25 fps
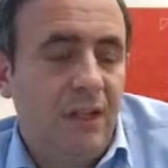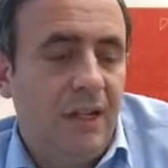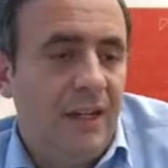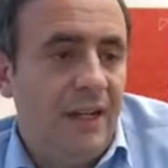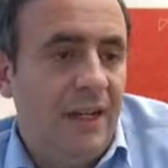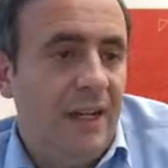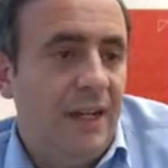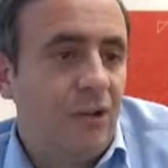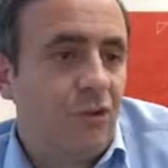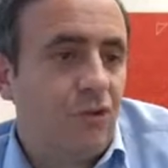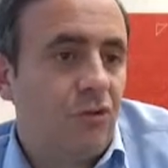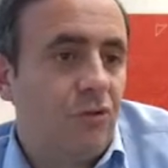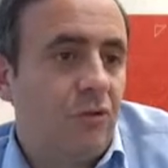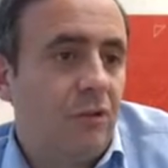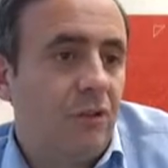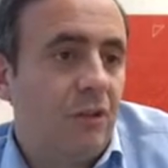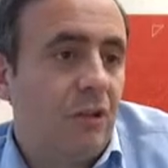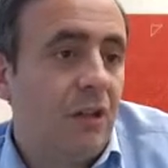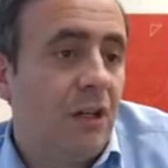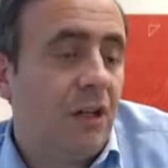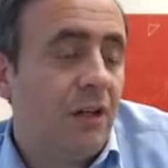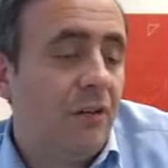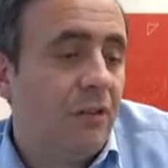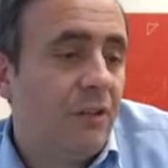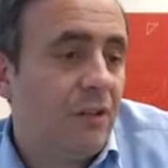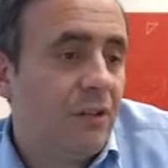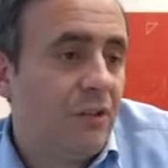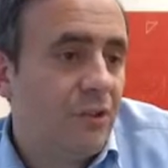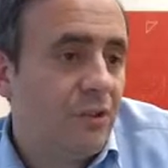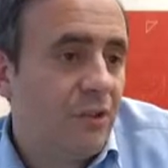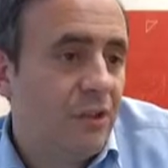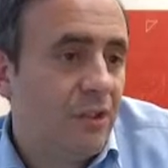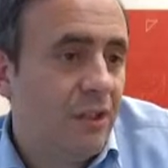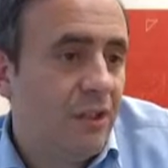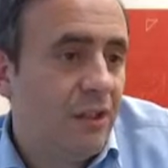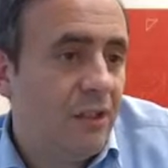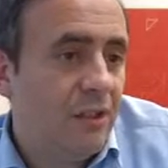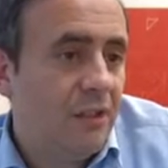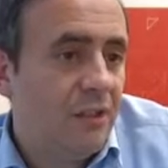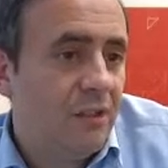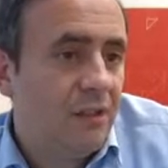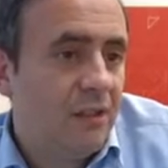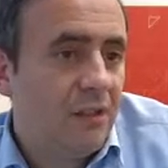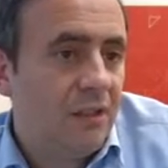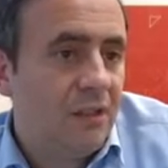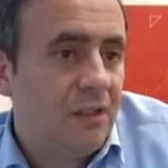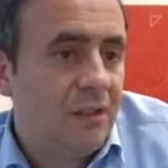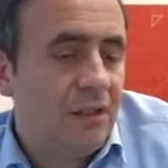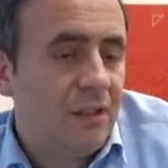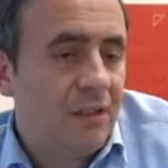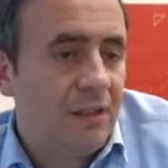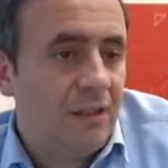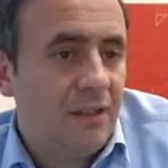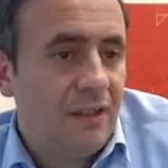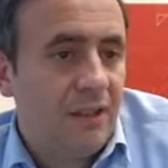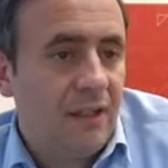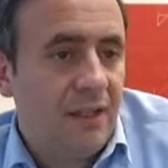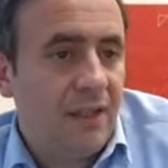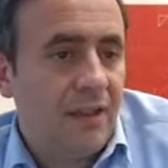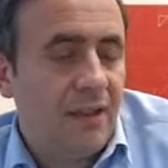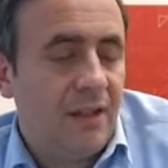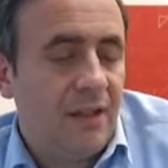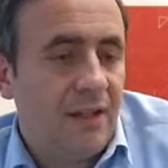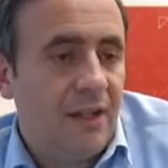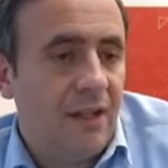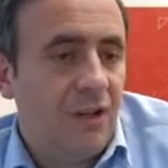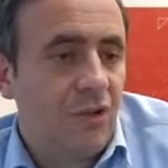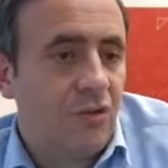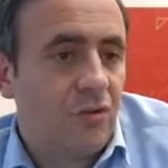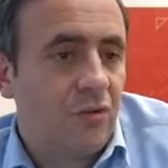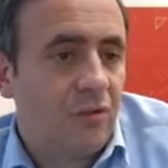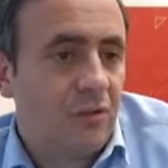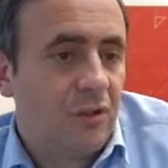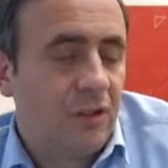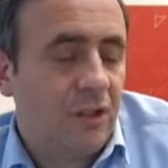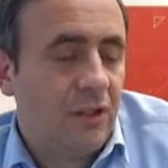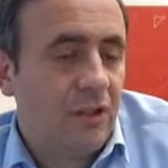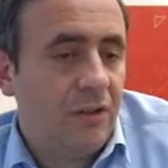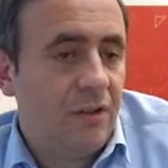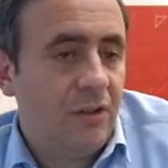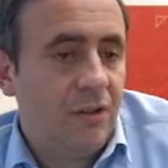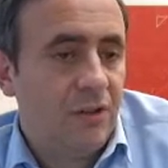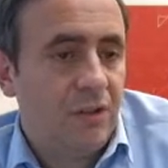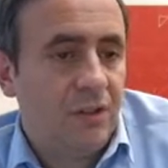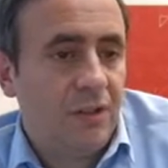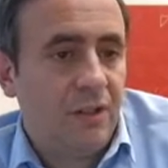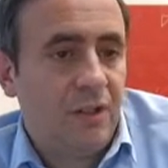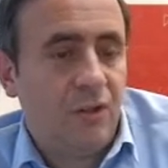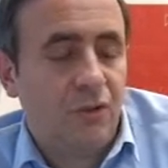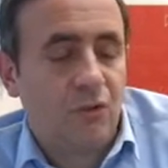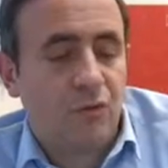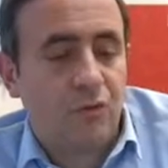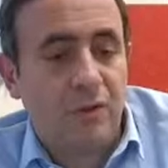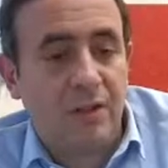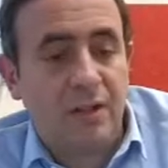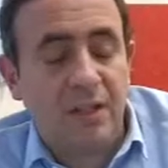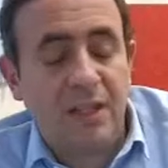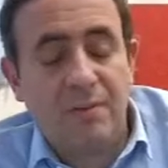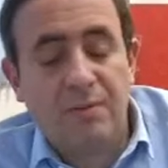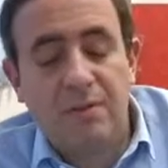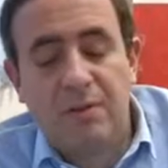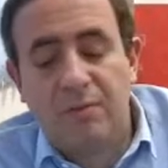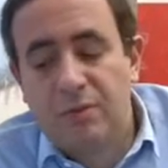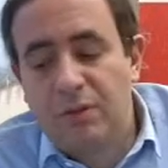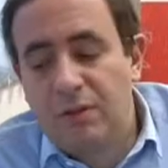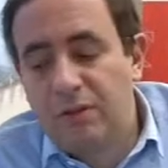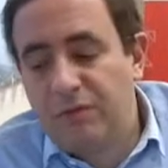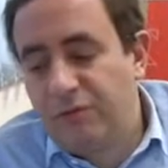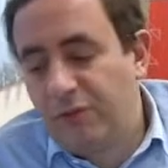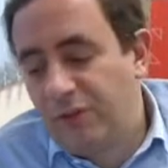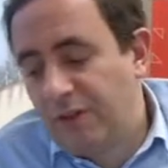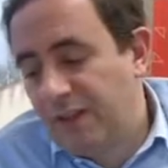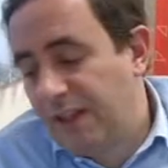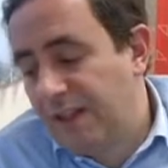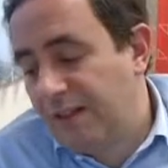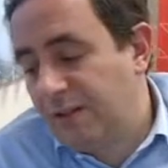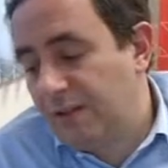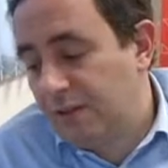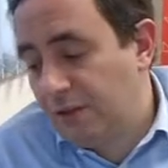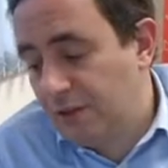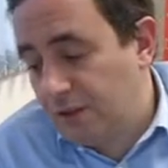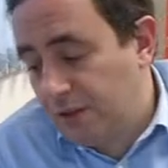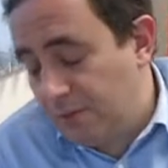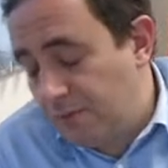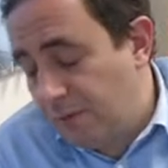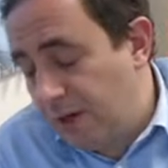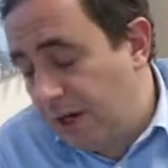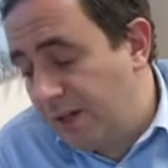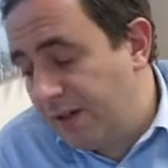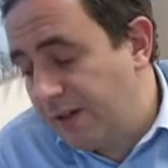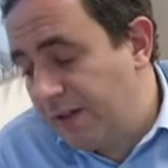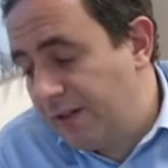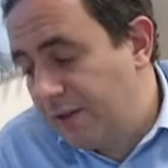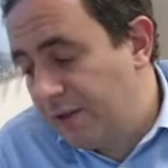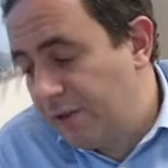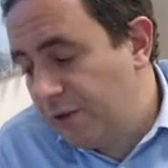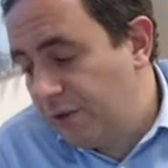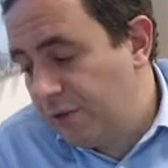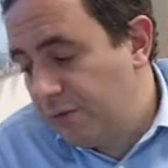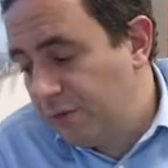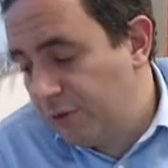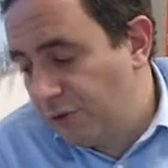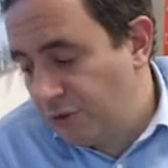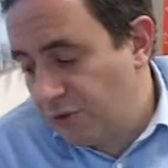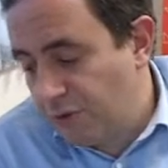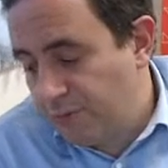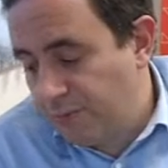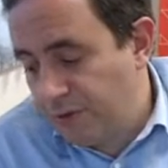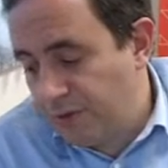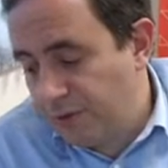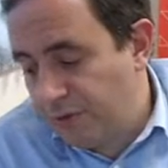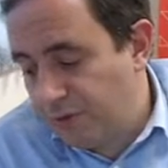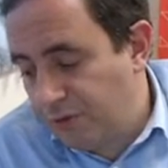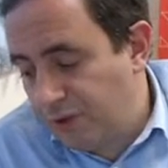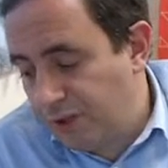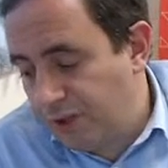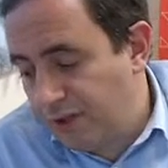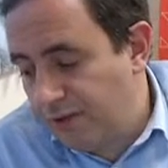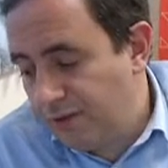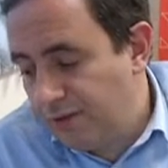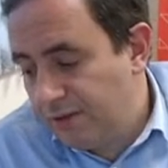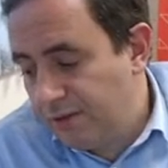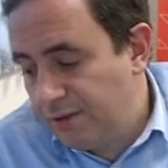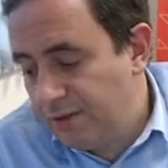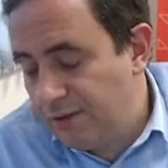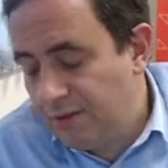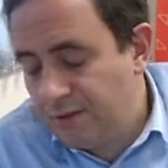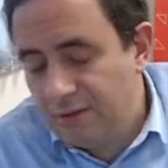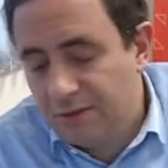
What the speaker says: a national currency, and the national currency is redeemable for that commodity good, which is Bitcoin.